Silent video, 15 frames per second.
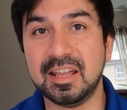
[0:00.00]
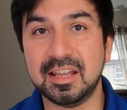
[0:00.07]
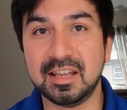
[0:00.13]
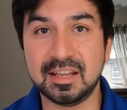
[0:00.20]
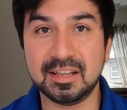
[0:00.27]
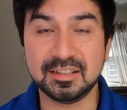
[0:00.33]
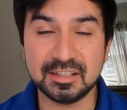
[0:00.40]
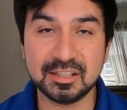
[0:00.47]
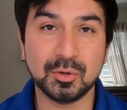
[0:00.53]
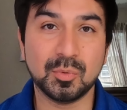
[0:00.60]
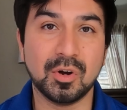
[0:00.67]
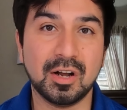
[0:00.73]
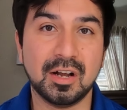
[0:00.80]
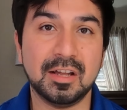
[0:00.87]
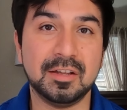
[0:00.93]
a
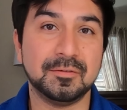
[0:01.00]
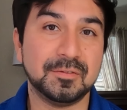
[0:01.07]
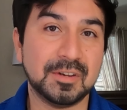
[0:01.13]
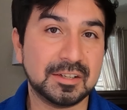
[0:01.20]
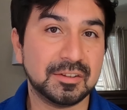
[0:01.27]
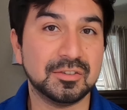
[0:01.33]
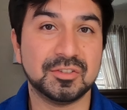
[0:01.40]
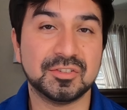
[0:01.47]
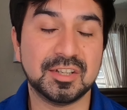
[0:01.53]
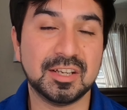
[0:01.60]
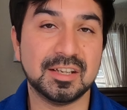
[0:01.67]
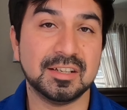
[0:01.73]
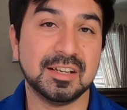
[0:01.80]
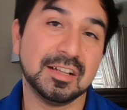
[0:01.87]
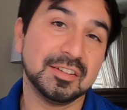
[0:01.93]
nigua infect their
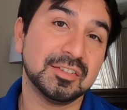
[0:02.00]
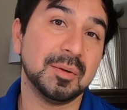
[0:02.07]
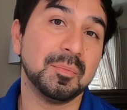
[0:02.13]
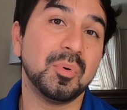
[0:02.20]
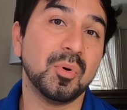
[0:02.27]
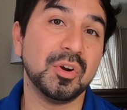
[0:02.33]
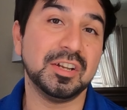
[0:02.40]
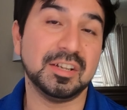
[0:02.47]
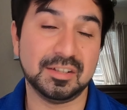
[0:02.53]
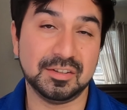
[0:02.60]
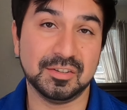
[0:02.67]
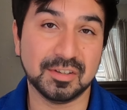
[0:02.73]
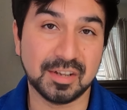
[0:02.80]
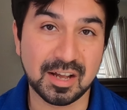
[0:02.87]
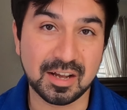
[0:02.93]
skin at some point in
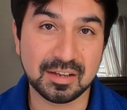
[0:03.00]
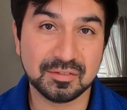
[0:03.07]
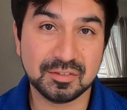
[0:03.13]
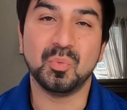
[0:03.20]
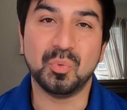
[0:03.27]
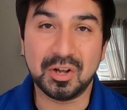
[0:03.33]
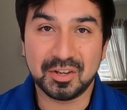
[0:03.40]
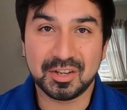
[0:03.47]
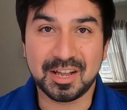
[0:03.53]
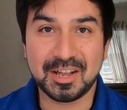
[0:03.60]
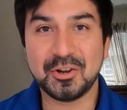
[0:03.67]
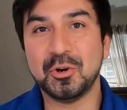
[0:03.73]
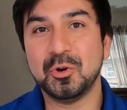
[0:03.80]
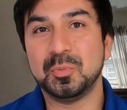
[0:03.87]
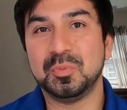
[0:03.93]
their lives. Well, I
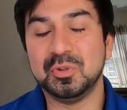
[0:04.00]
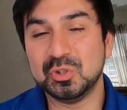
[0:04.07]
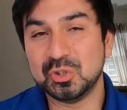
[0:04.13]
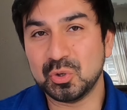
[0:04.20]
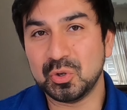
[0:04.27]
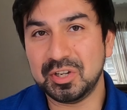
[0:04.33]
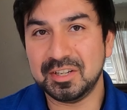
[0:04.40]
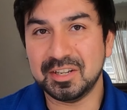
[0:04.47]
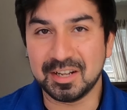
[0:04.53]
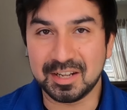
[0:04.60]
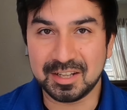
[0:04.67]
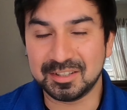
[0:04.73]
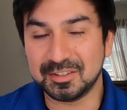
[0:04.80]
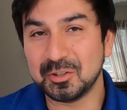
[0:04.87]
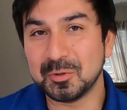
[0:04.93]
hope you enjoyed
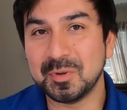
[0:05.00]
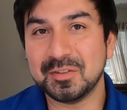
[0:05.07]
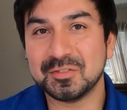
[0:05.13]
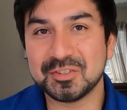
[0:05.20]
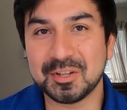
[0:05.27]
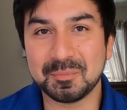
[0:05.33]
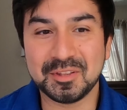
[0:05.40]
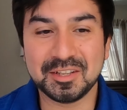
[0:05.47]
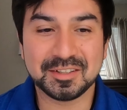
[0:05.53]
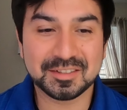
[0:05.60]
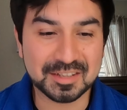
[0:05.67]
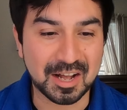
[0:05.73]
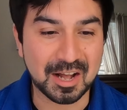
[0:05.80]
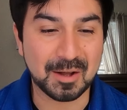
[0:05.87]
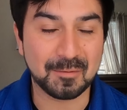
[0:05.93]
a little bit of something.